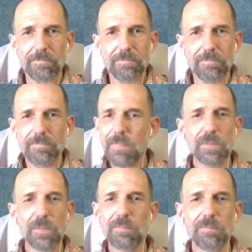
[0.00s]
Crank
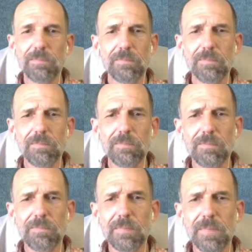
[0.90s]
that belt tighter.
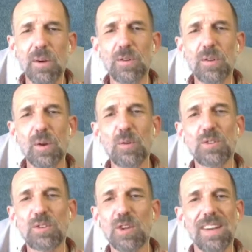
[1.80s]
Yeah, don't
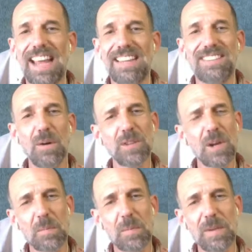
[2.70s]
start with
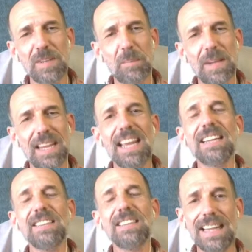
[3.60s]
PCP.
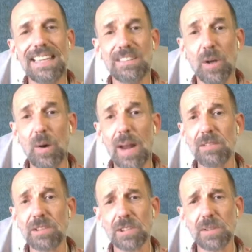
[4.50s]
Don't
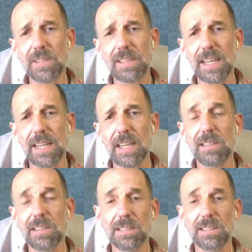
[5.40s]
ever shoot anything either.
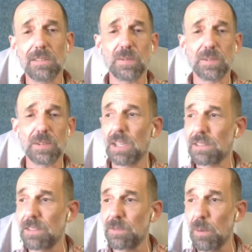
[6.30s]
Is another rule for
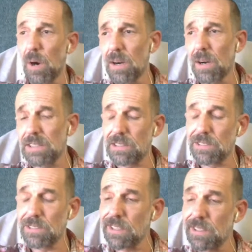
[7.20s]
drugs. If you are already a
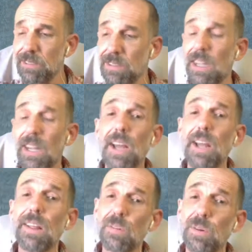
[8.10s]
drug user,
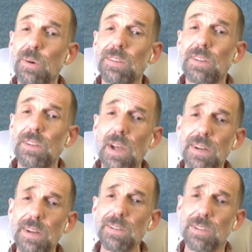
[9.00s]
the rule is no
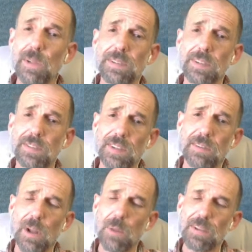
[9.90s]
needles, no
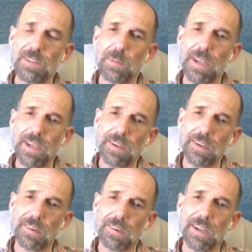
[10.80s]
PCP,
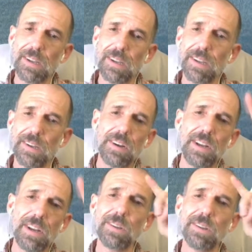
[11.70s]
okay? No
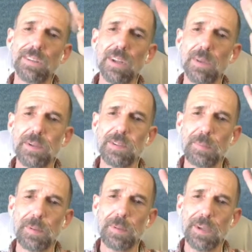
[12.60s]
needles, no PCP.